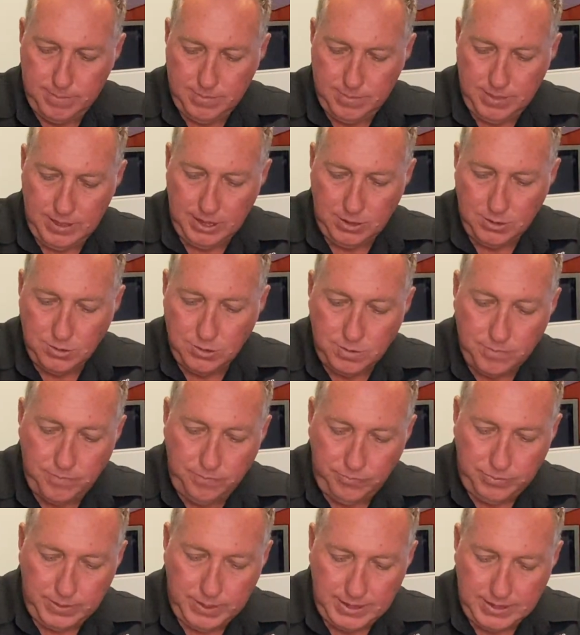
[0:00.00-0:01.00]
They're good.
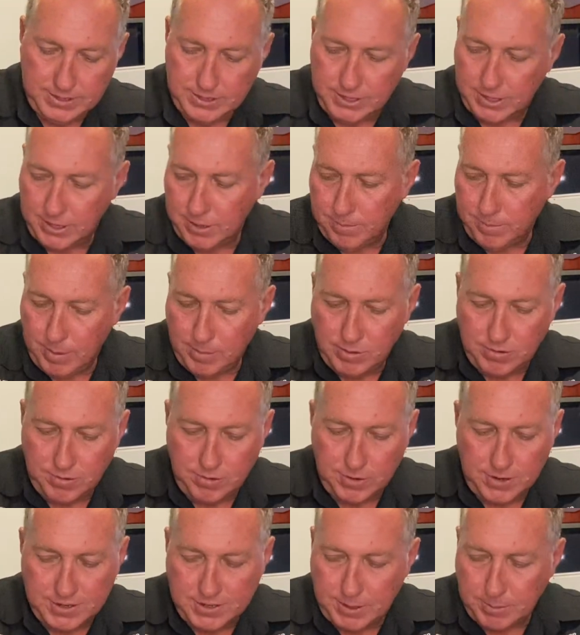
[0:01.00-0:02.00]
So maybe
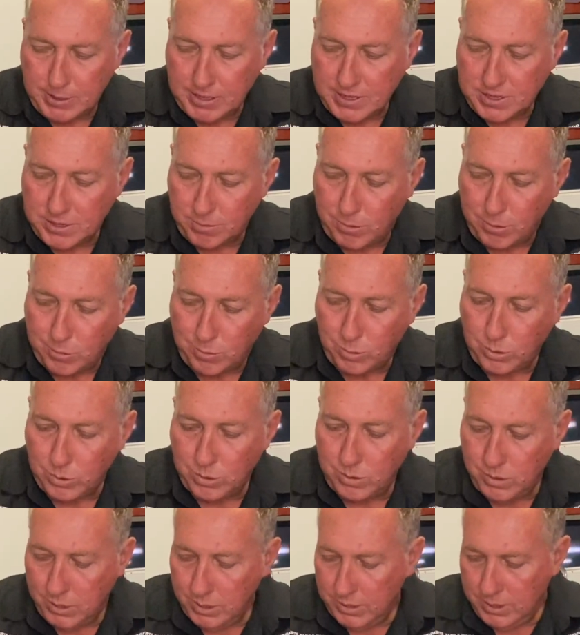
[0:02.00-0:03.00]
throw those up against the rock
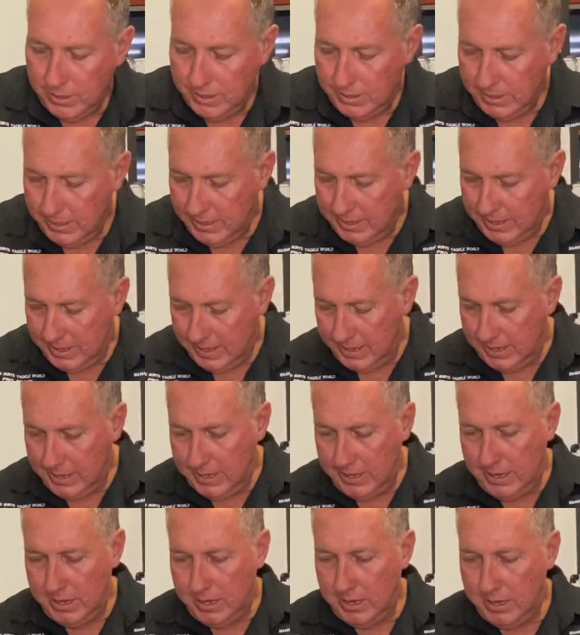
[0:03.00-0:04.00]
wall.
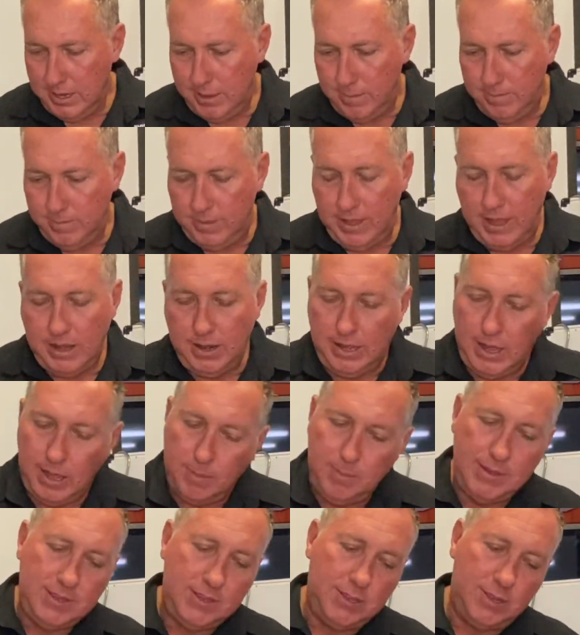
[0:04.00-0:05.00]
Then
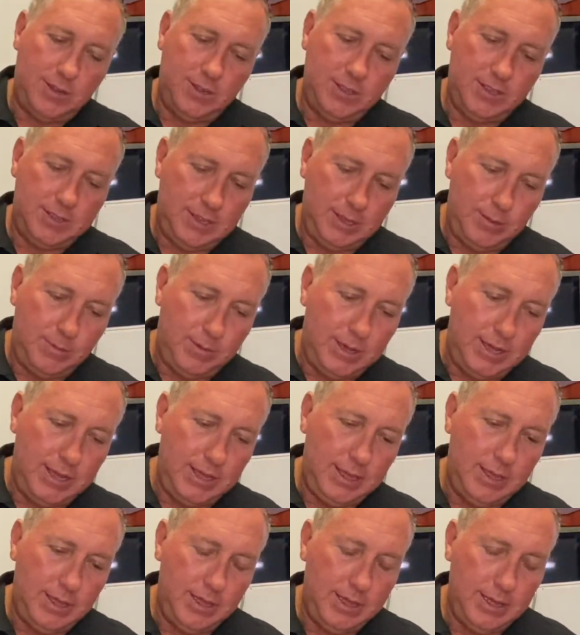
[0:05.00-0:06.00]
come inside the
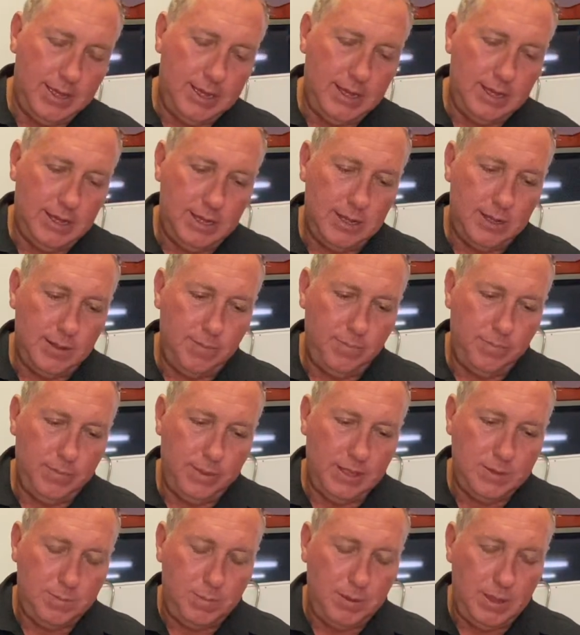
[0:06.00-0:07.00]
Seaway.
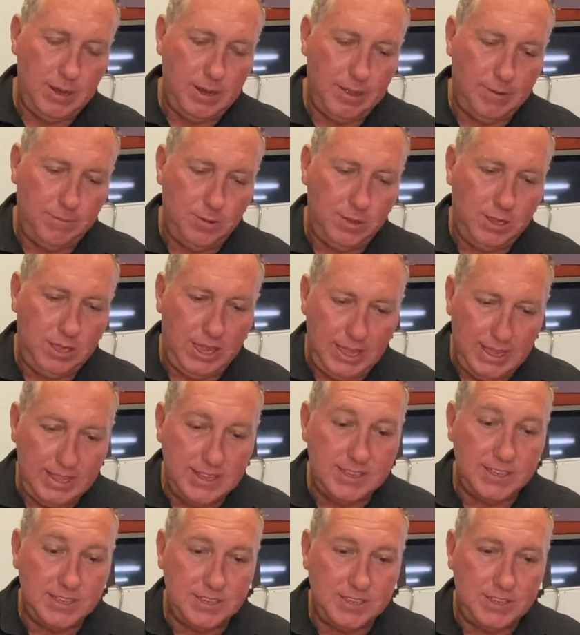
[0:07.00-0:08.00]
There's been a few
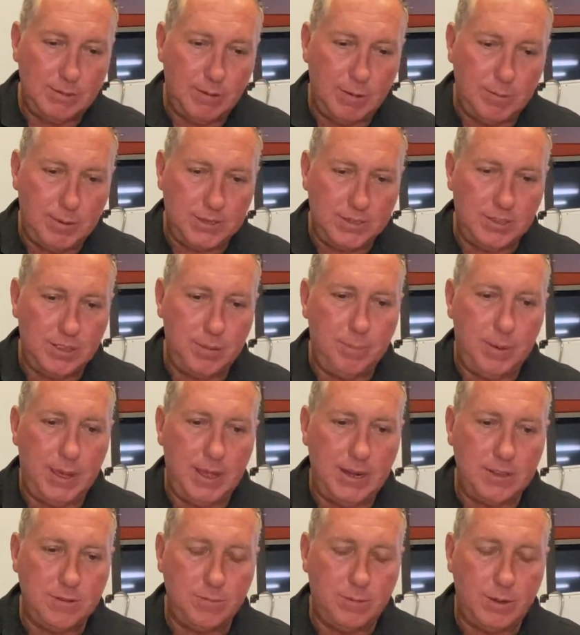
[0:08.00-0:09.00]
kingies in the Seaway amongst that
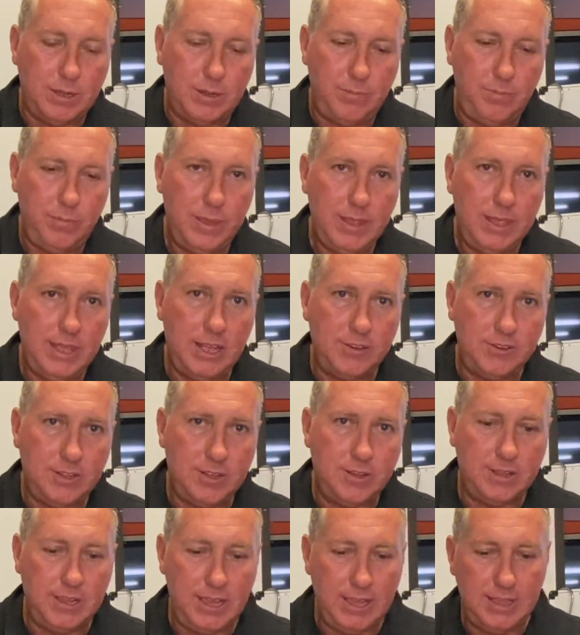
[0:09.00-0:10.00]
bait as well. The
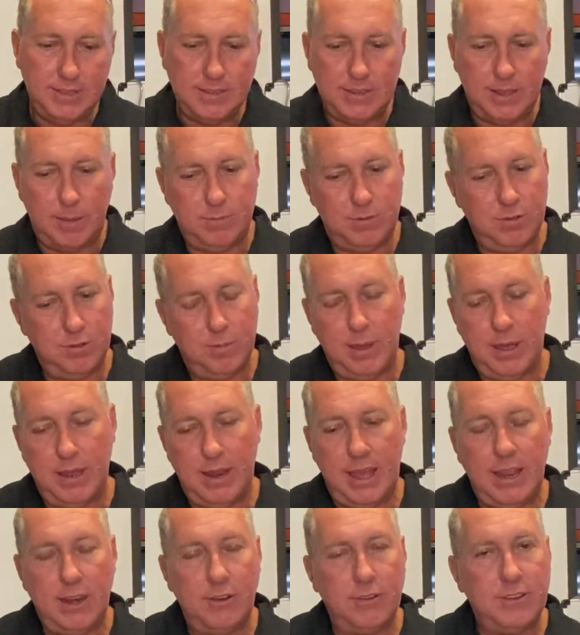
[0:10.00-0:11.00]
old-tail kings up to about
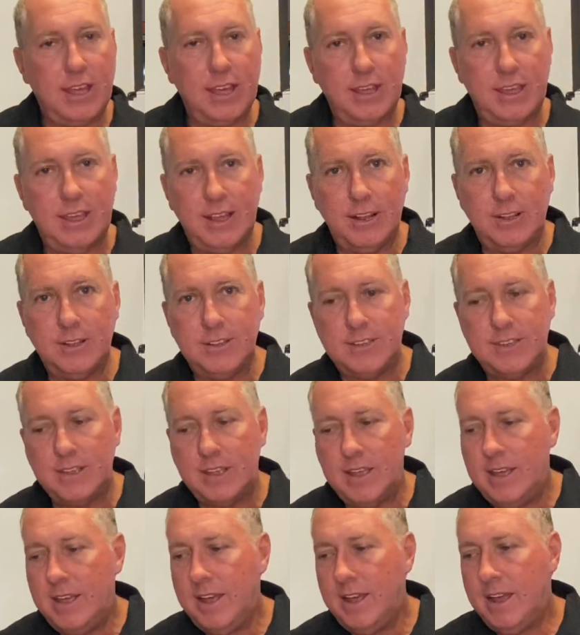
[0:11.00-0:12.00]
8 or 10 kilos.
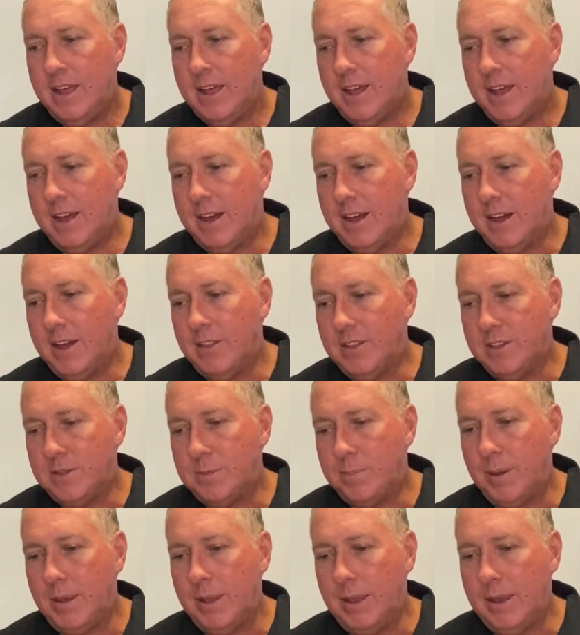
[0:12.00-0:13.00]
There's
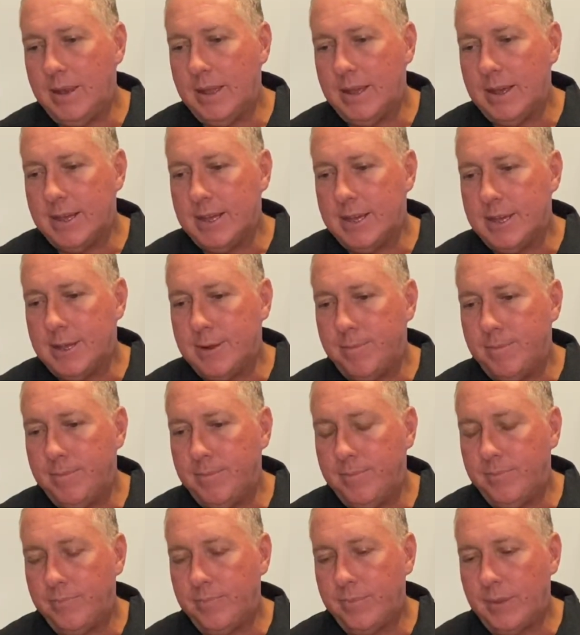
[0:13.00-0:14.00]
been
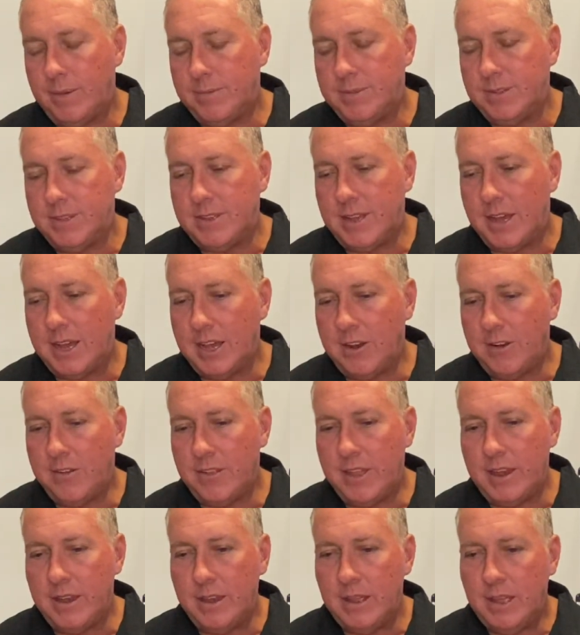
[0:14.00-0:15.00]
obviously tailor in
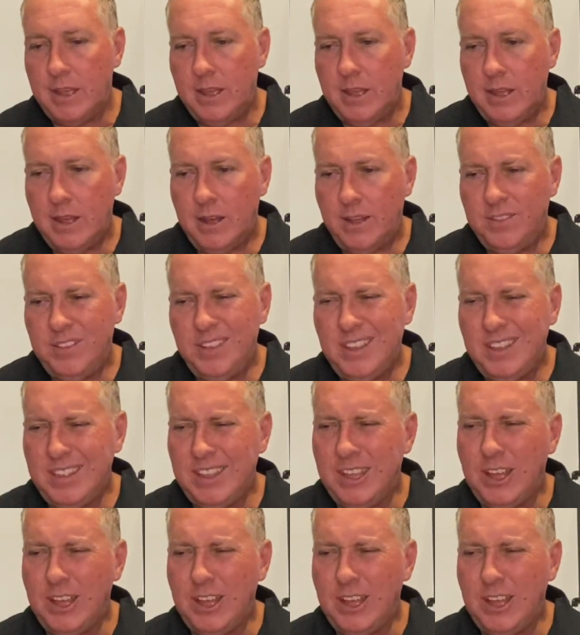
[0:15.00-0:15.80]
that. I think